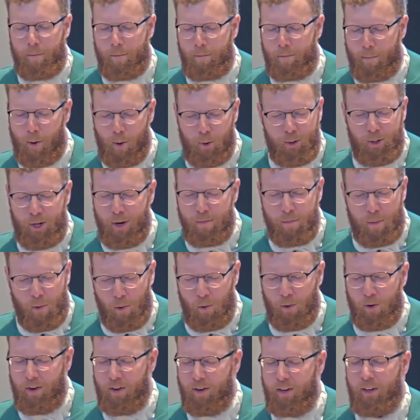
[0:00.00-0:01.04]
most
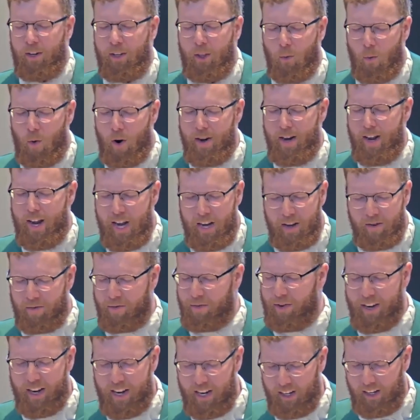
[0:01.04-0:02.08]
important, the one
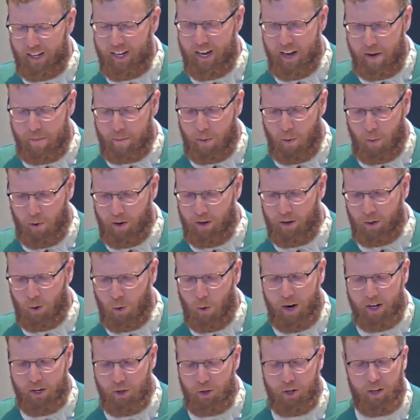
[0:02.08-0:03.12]
infinitely important
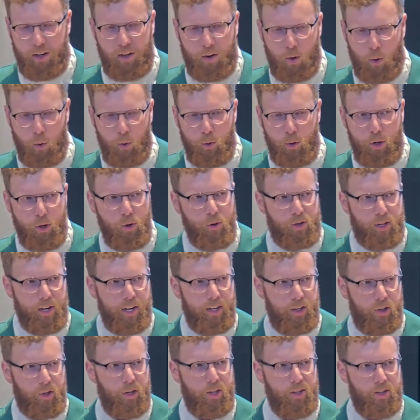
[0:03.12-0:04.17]
question: who do you
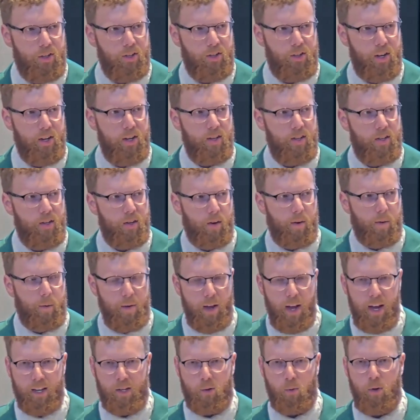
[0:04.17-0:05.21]
say Jesus is?
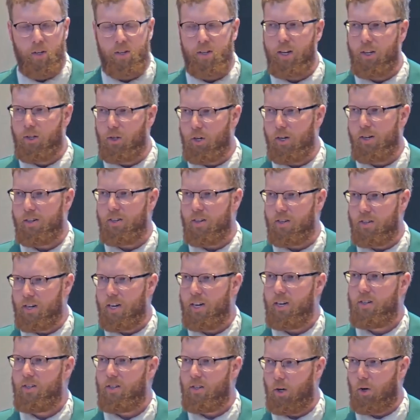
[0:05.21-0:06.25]
Yes, we say Jesus
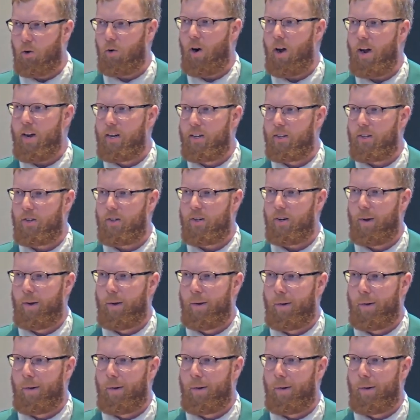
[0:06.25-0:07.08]
is the Christ.